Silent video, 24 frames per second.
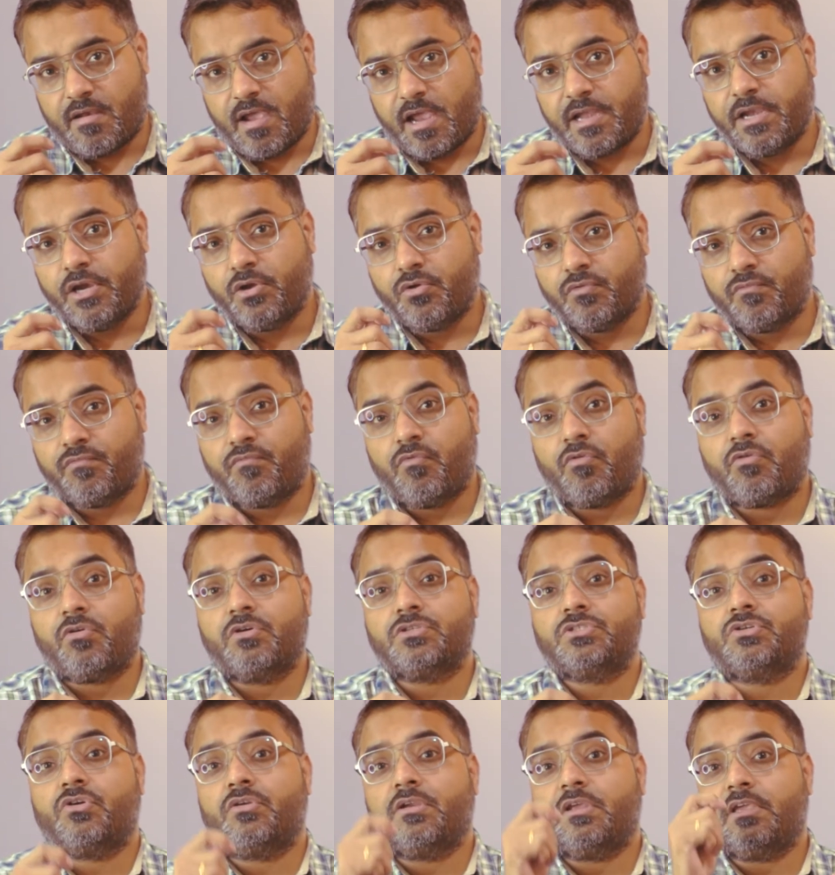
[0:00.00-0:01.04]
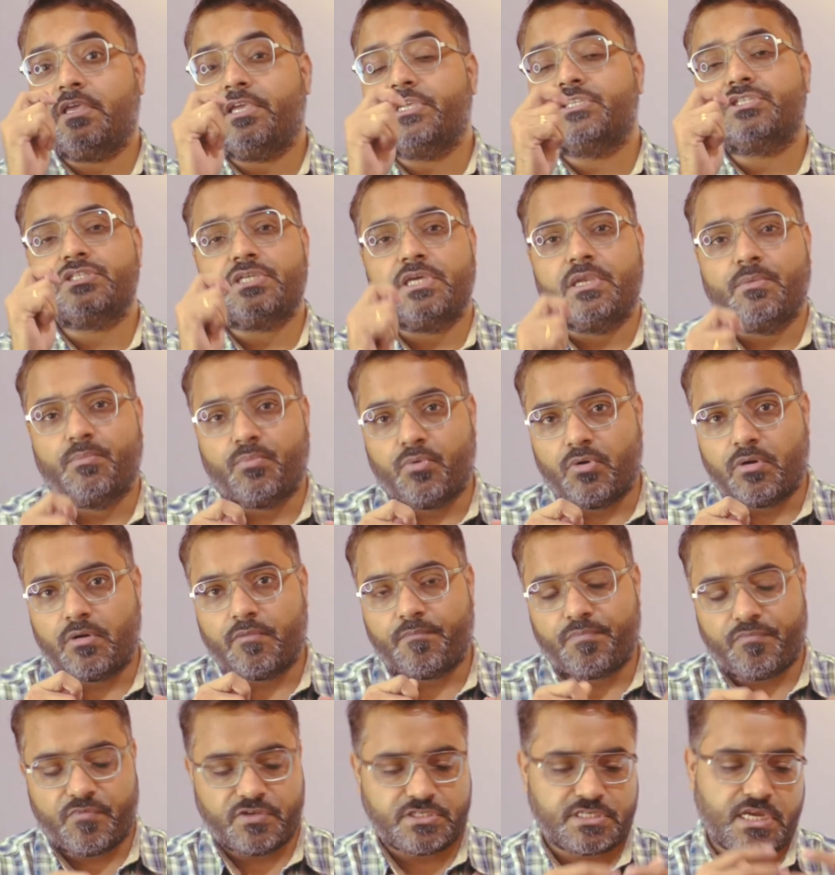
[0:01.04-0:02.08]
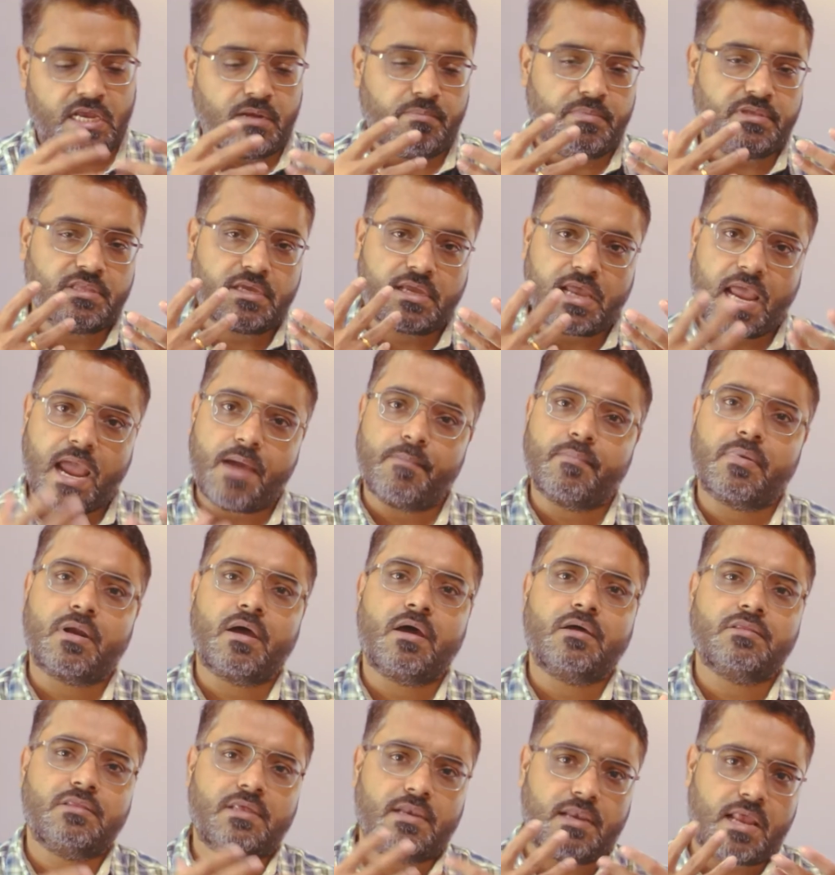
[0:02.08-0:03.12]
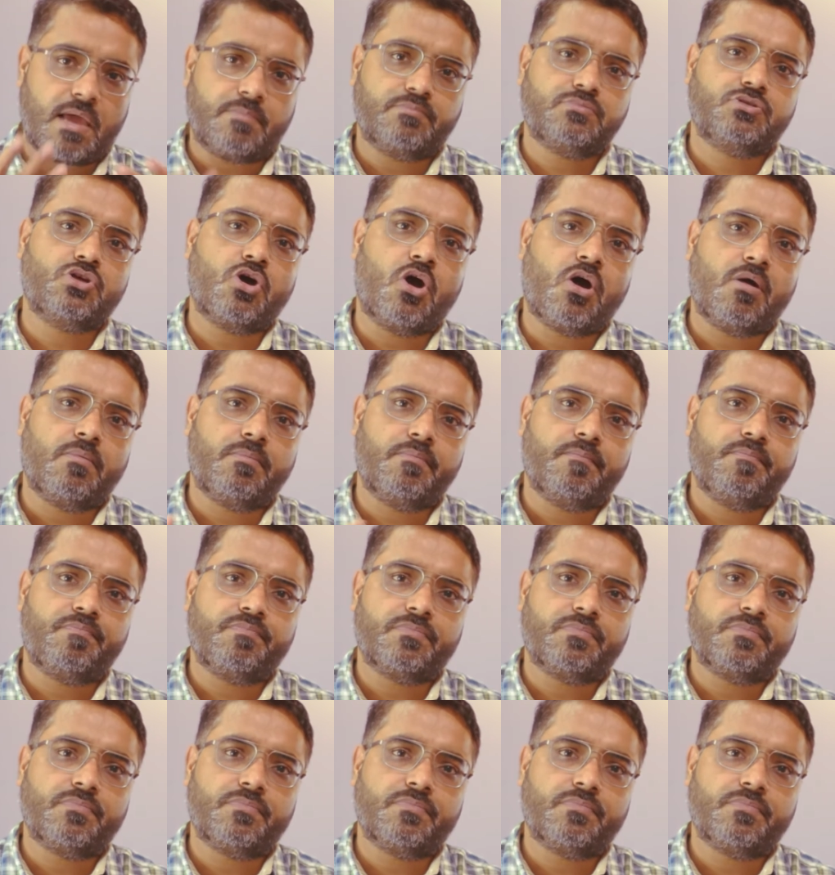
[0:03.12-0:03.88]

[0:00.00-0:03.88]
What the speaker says: I need to focus on each input, which can be the camera, the laptop,